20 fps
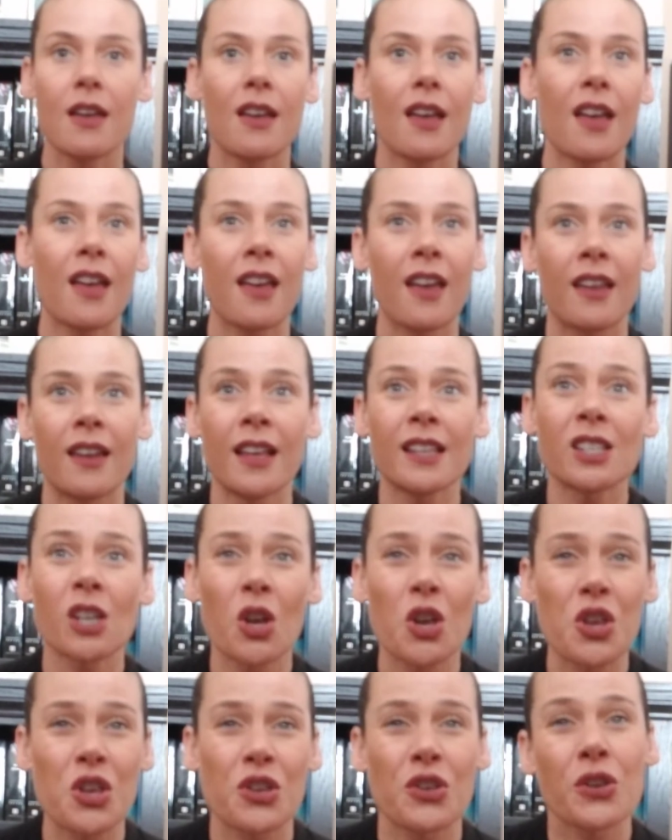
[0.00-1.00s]
and it's a
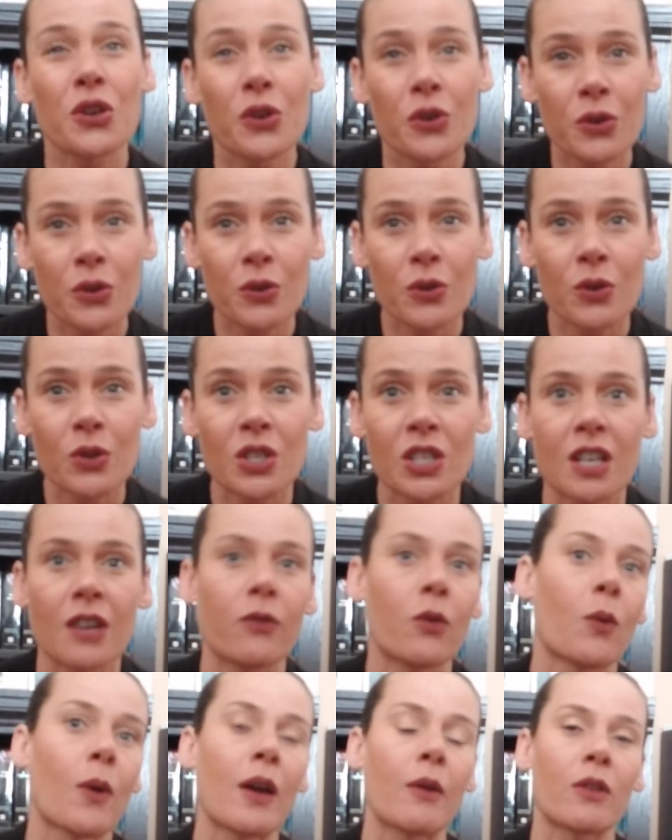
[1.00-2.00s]
huge
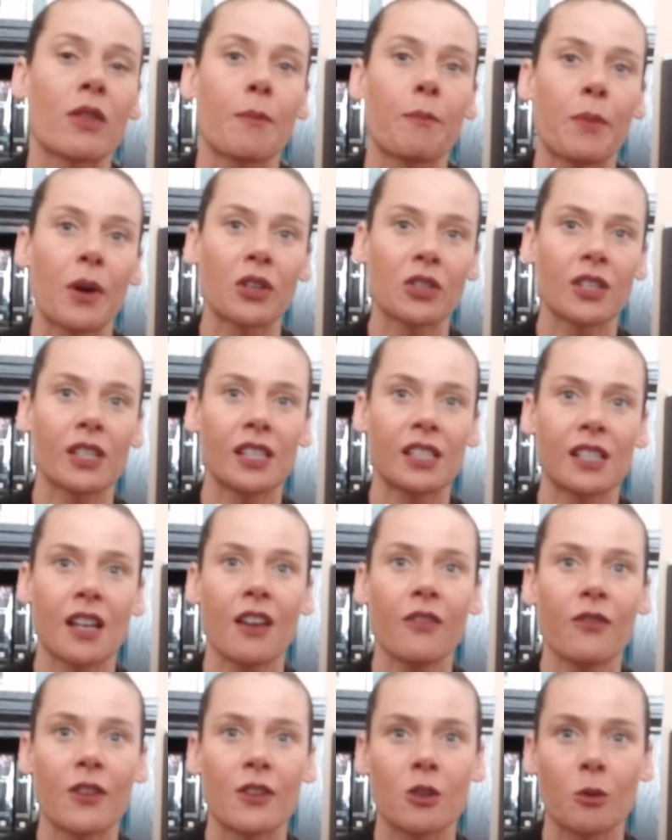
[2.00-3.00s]
giveaway with a bunch of
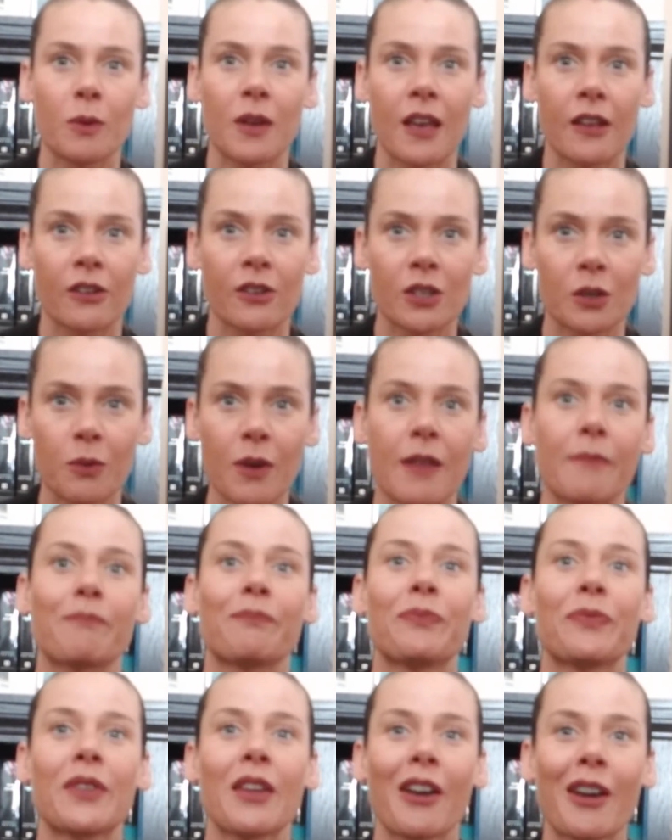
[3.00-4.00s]
stuff, and you'll be entered to win.
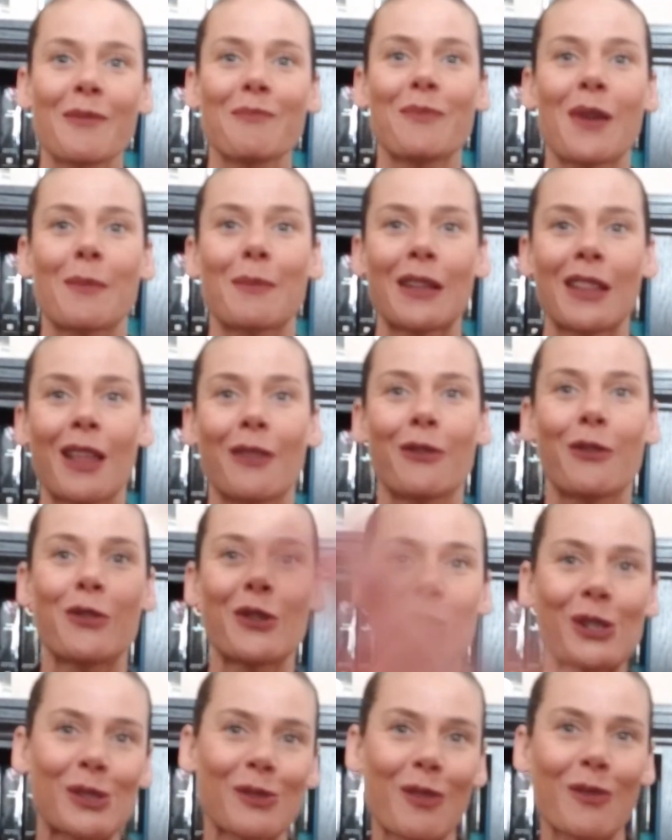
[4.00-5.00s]
All right, bye my lovely
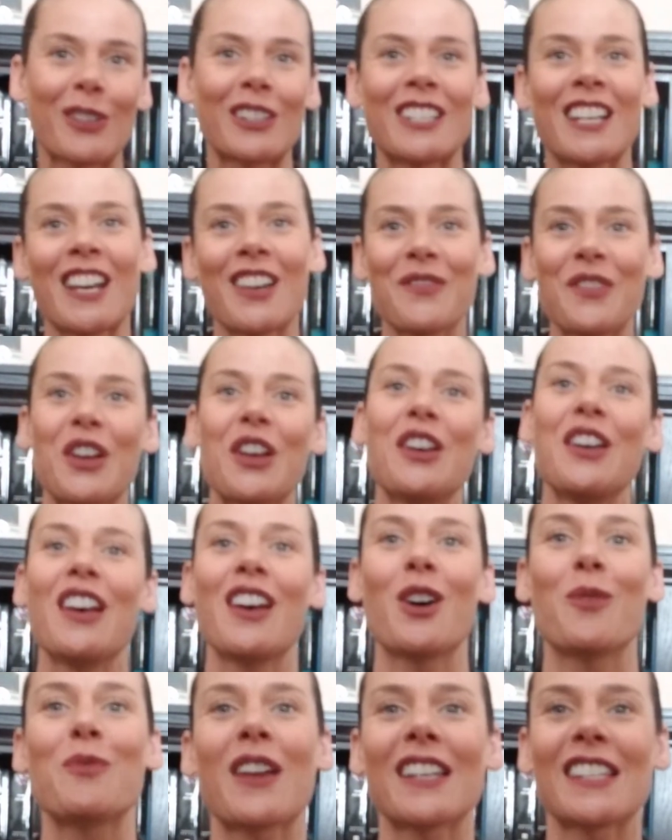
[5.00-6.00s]
viewers one more time.
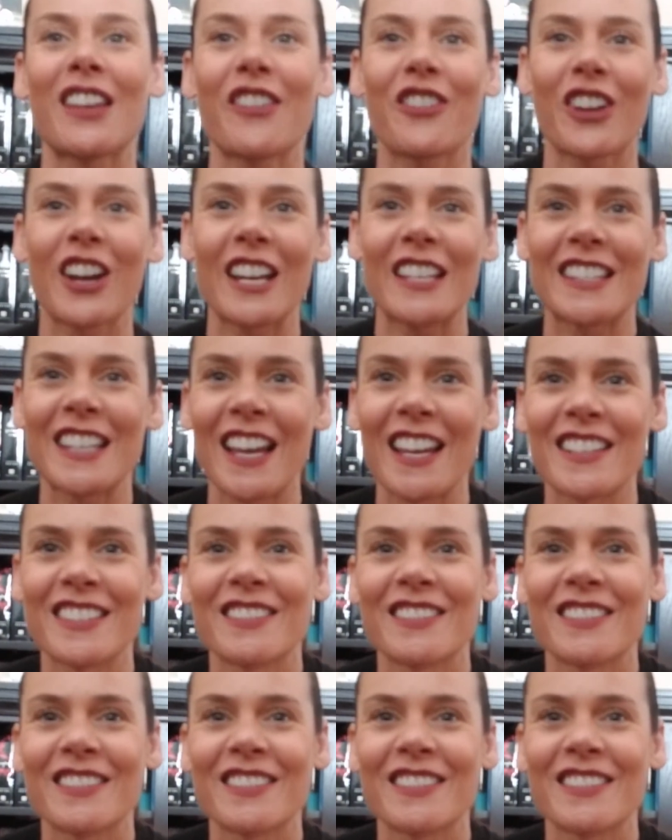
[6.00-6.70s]
Hope you guys have a great day.